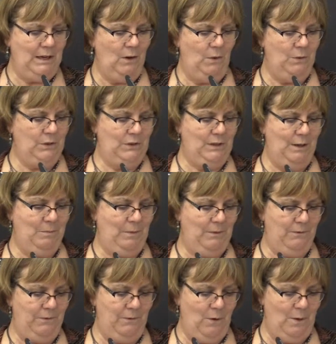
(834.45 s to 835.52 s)
hosting
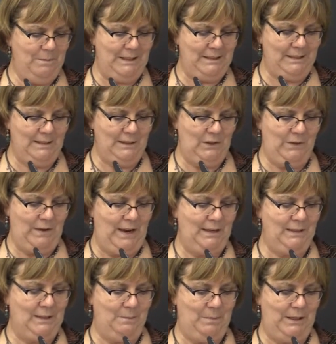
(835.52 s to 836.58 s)
performances or
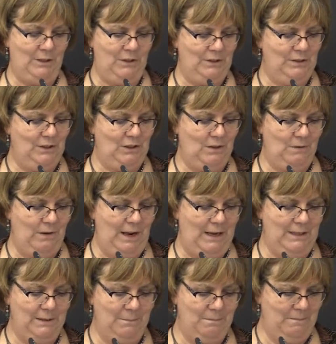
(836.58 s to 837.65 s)
exhibitions to,
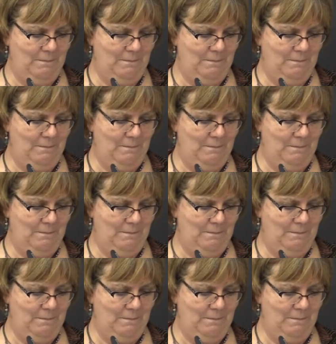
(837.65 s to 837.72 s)
rise,